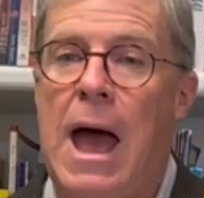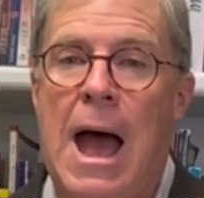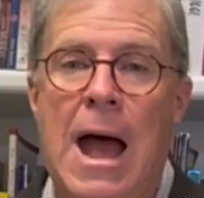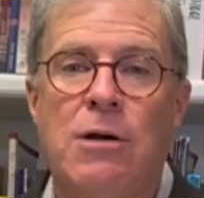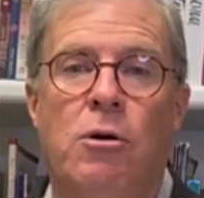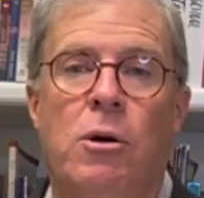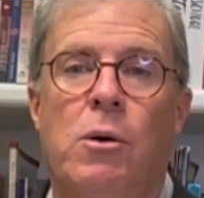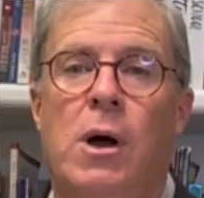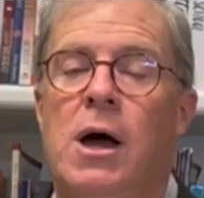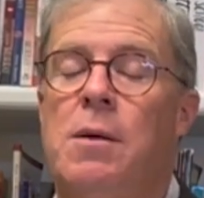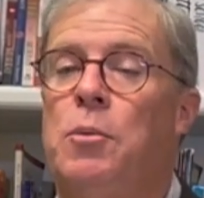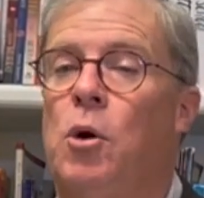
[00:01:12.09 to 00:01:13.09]
I grew
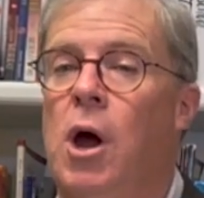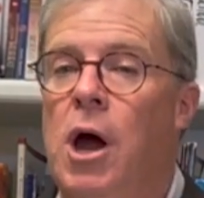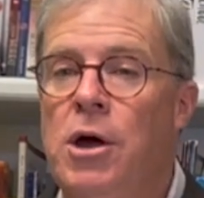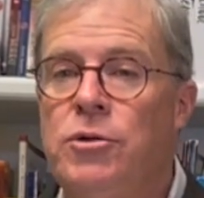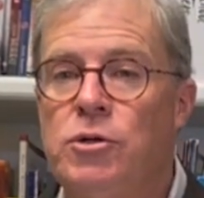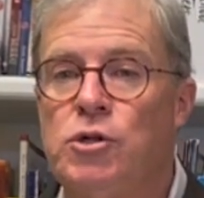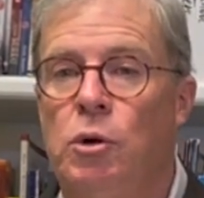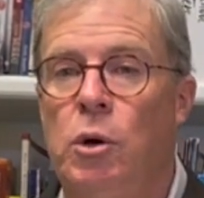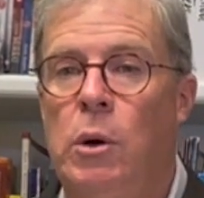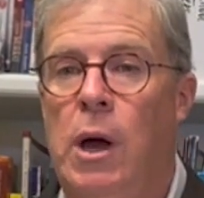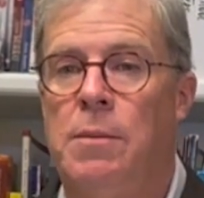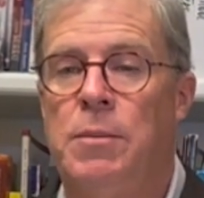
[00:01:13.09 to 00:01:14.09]
up or others
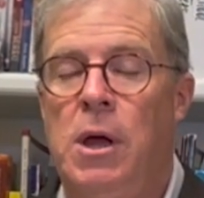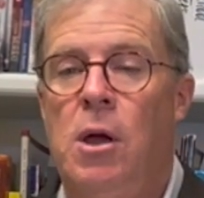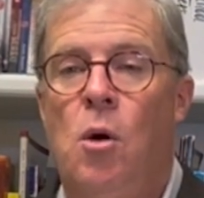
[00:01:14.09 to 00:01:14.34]
grew up,